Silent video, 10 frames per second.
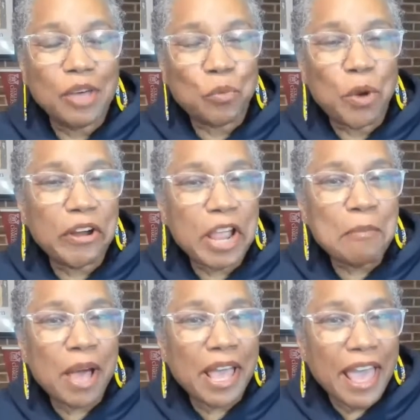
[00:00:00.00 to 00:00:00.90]
Wearing
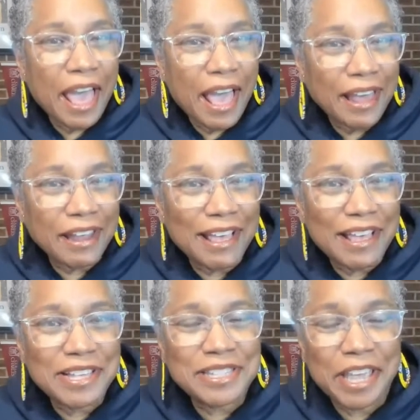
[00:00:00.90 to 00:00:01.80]
my hat
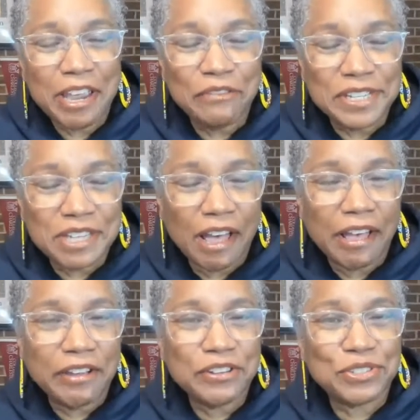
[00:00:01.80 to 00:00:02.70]
as a
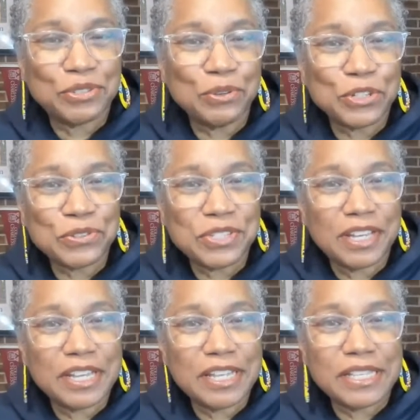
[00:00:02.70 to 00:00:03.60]
retired social
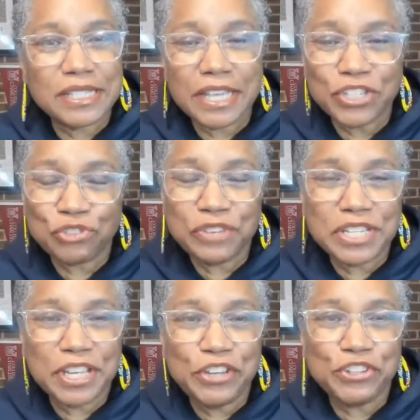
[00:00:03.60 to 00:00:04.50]
studies history
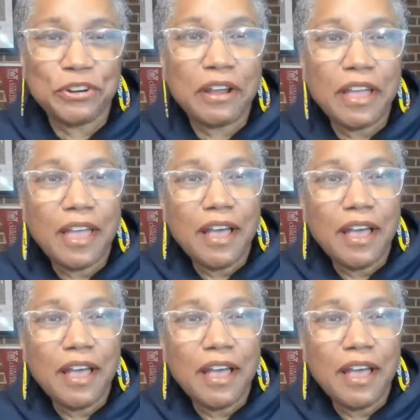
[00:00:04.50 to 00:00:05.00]
teacher,